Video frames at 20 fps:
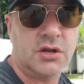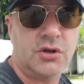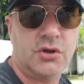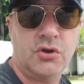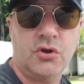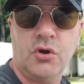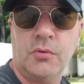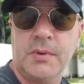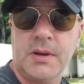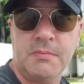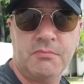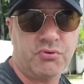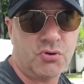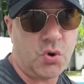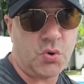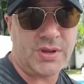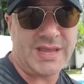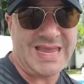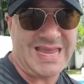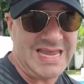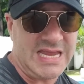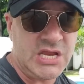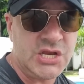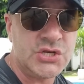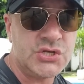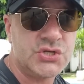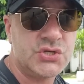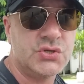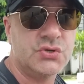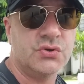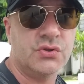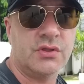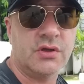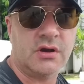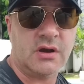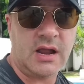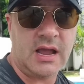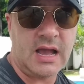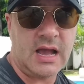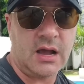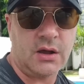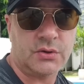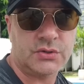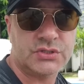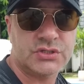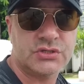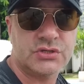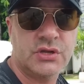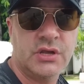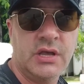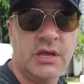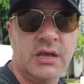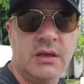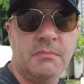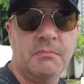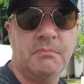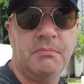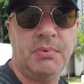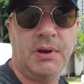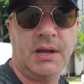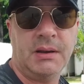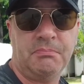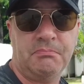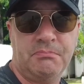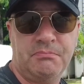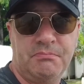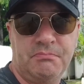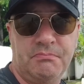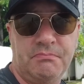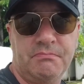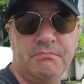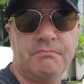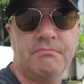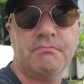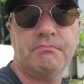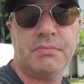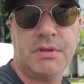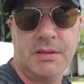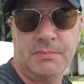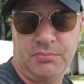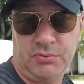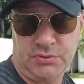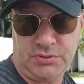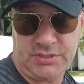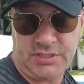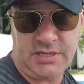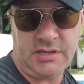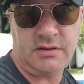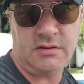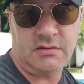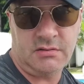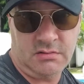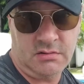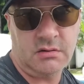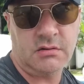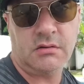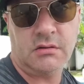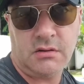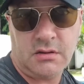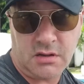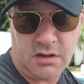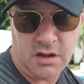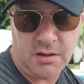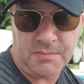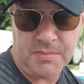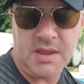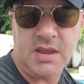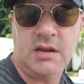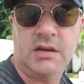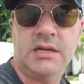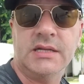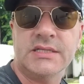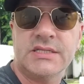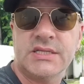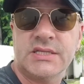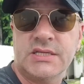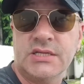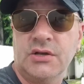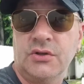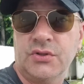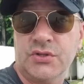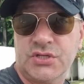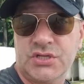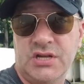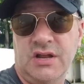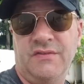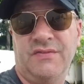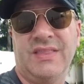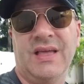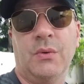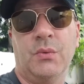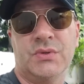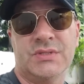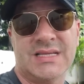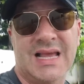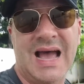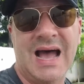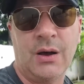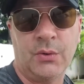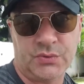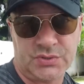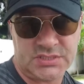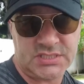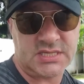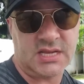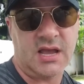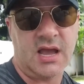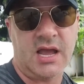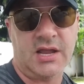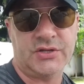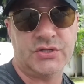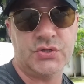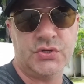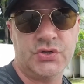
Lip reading: Nobody broke into their house, but people did come in and steal the stuff that was outside.